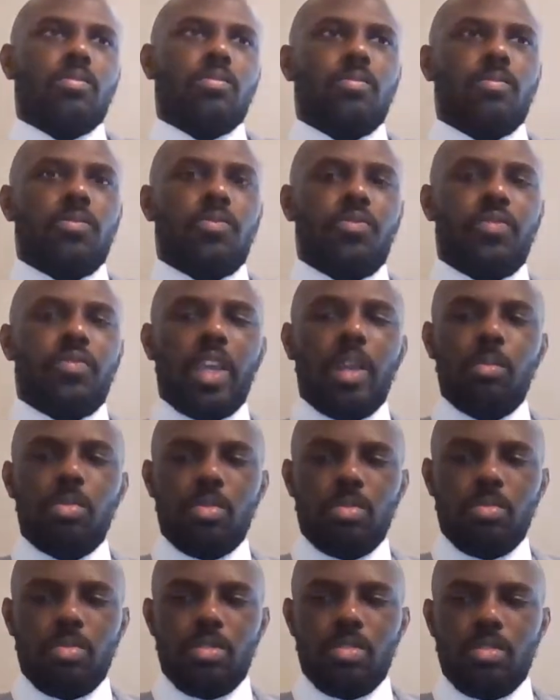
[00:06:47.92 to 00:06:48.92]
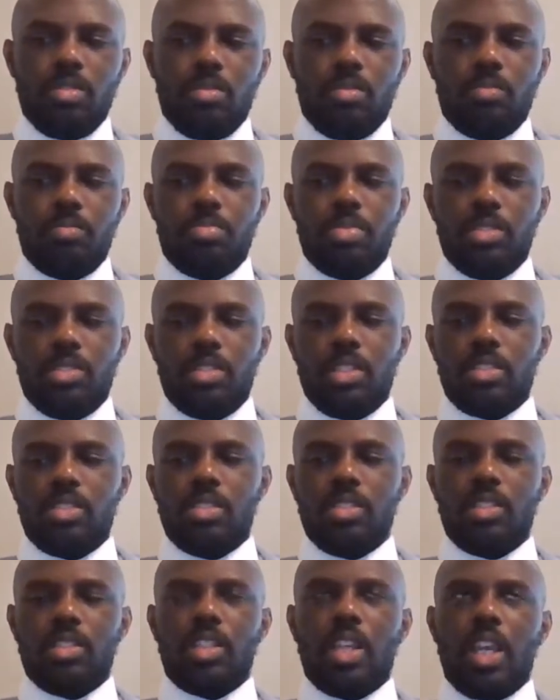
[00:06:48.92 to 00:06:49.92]
favorable
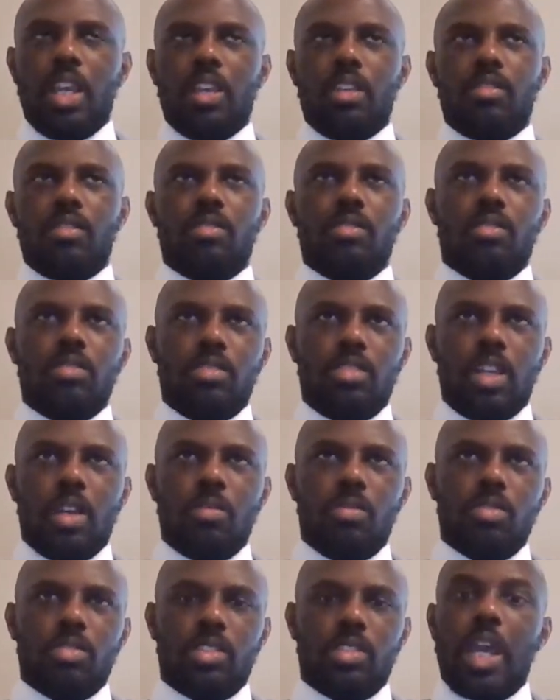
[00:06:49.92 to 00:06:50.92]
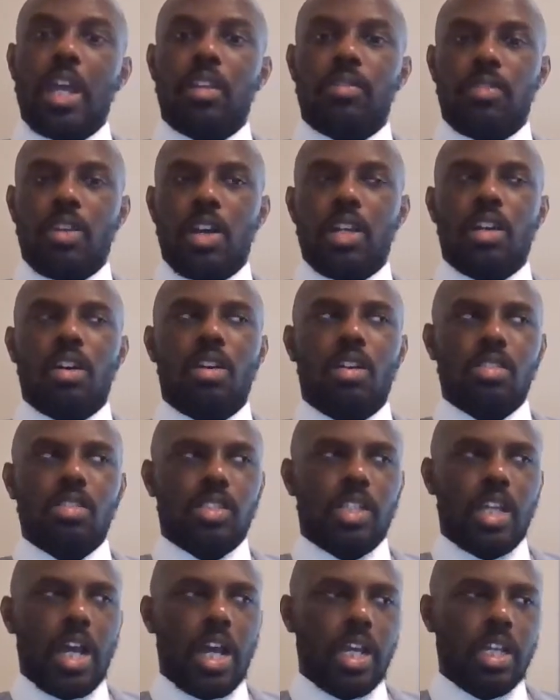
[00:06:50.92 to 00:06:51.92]
position to take that will satisfy all
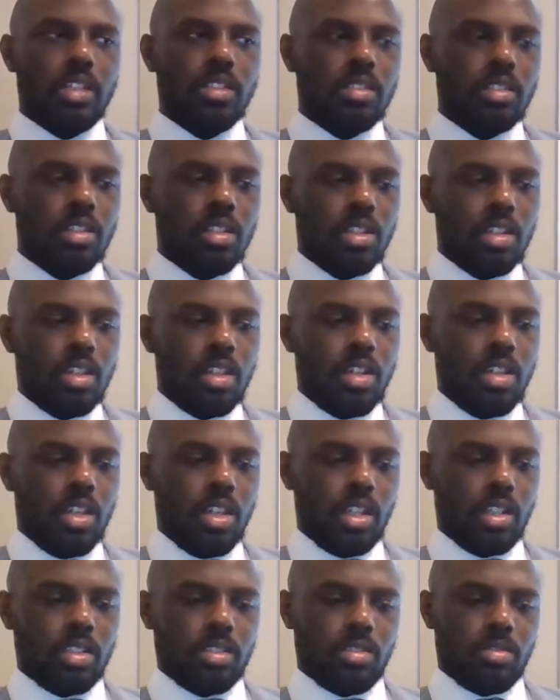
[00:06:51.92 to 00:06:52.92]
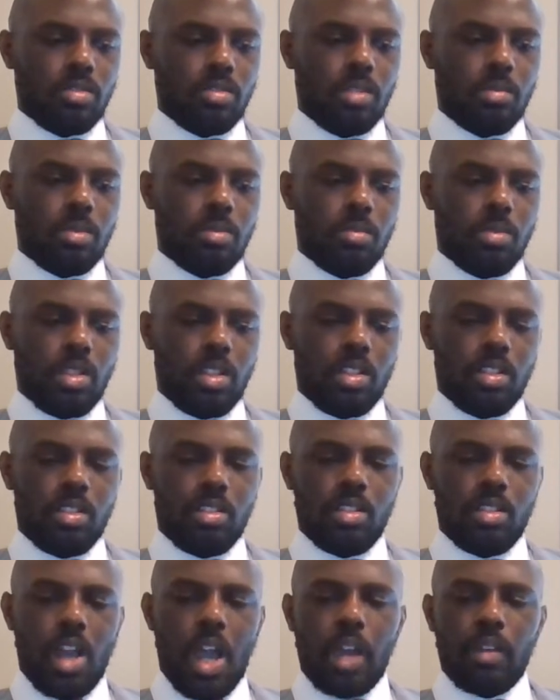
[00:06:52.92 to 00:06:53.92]
sides in this agreement. But
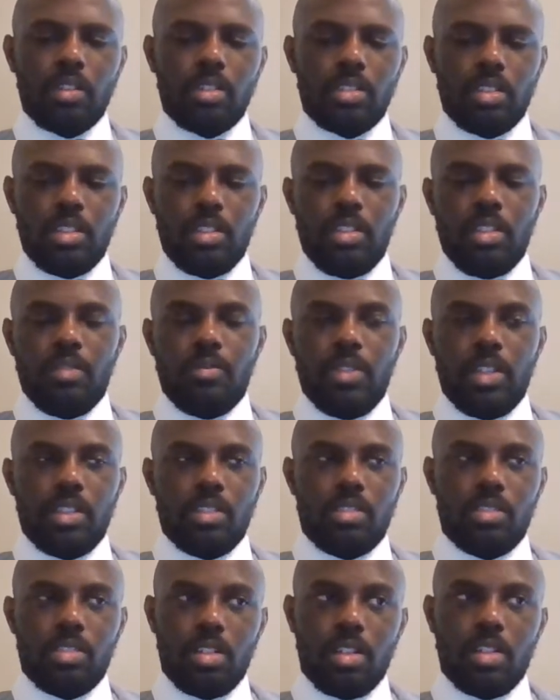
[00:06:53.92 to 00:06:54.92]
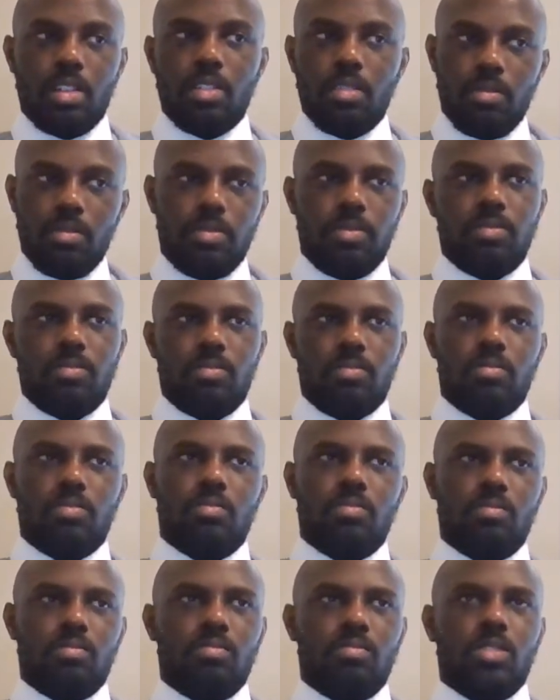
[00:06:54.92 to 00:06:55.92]
obviously, the events of
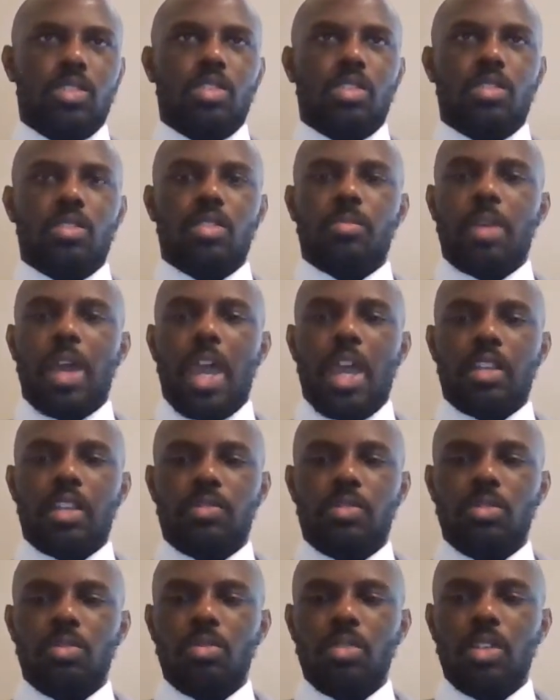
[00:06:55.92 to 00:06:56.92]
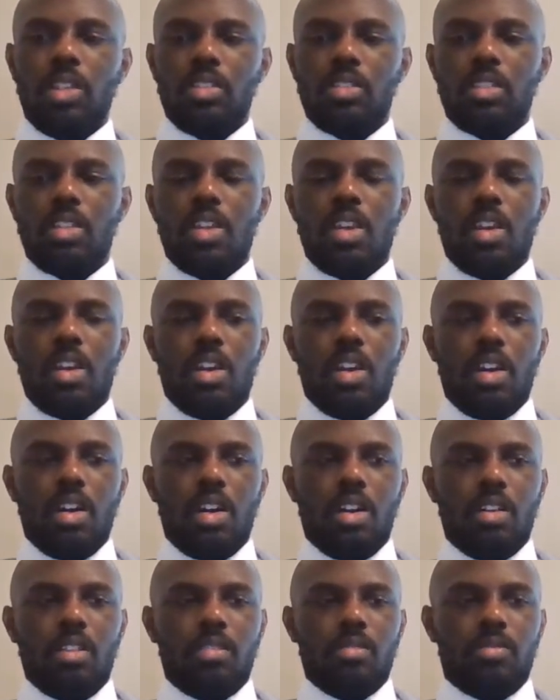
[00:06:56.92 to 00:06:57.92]
the past few weeks
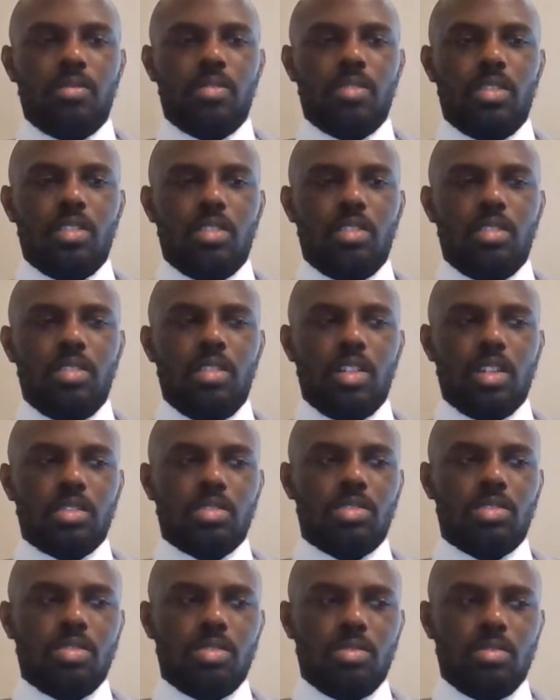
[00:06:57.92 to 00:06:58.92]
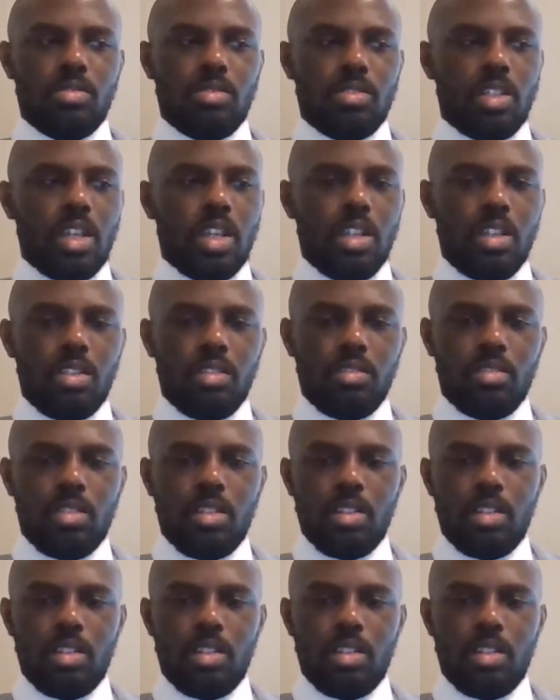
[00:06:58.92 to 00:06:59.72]
of youngsters and